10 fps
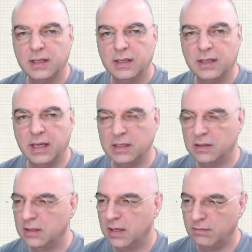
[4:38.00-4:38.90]
And
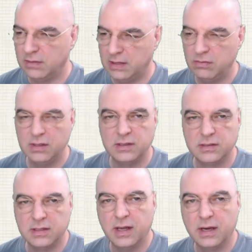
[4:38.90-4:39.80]
when everything is
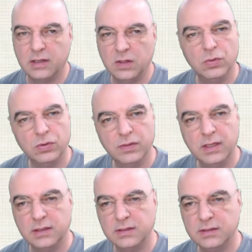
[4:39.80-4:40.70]
done, you move
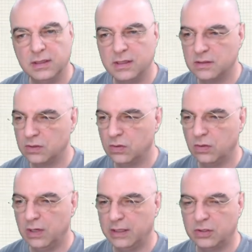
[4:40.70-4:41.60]
in and see there's no
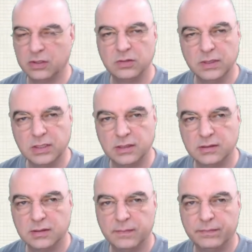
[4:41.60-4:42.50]
electric
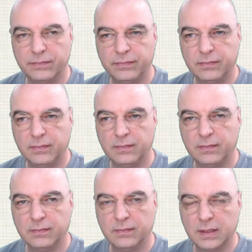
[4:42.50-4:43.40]
switches.
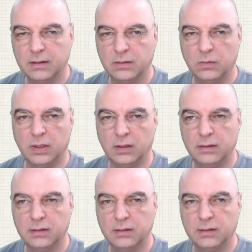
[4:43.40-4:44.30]
Well,
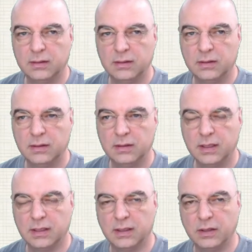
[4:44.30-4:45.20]

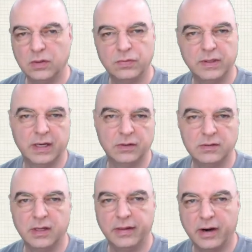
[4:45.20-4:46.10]
you forgot to
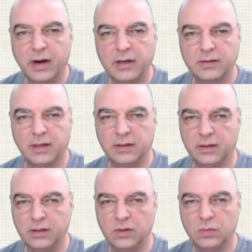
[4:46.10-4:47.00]
tell the architect
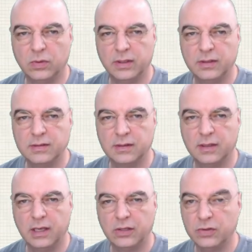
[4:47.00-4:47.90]
that you want
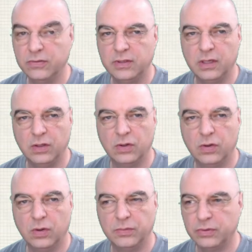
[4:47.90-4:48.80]
electricity in your
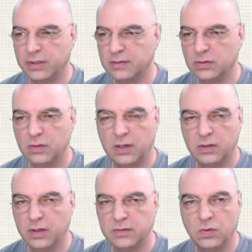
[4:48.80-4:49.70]
home, so there's
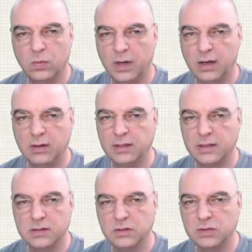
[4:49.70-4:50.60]
no wiring,
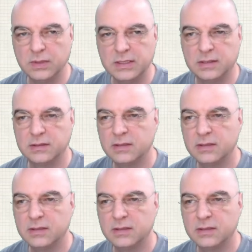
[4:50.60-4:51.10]
there's no switches.